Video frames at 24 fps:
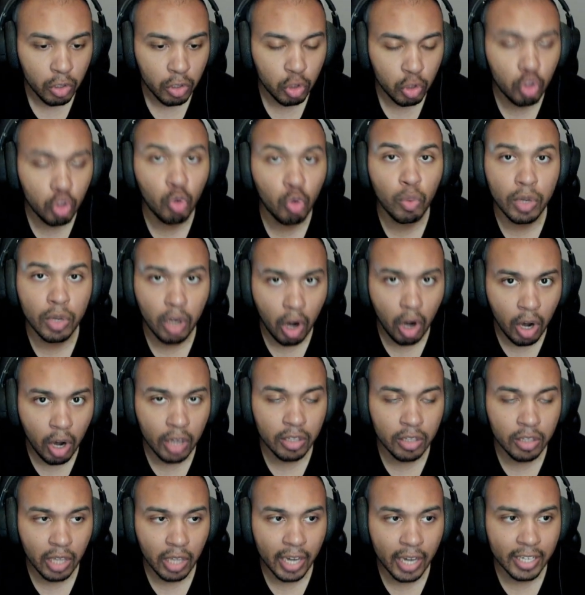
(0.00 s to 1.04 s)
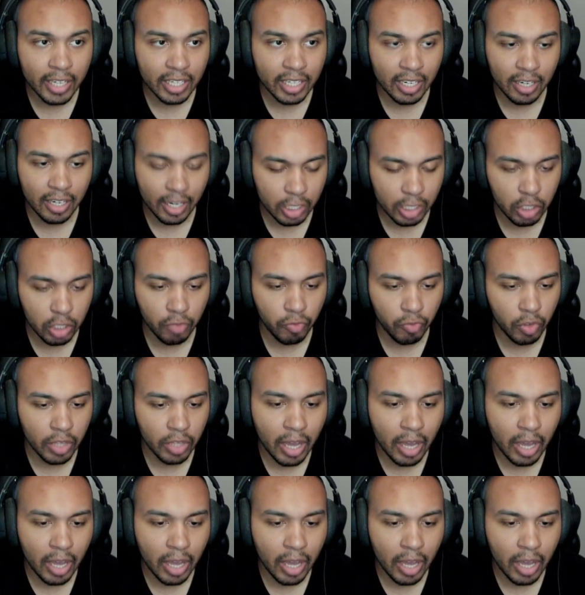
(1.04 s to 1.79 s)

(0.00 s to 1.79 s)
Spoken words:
through an online connection for that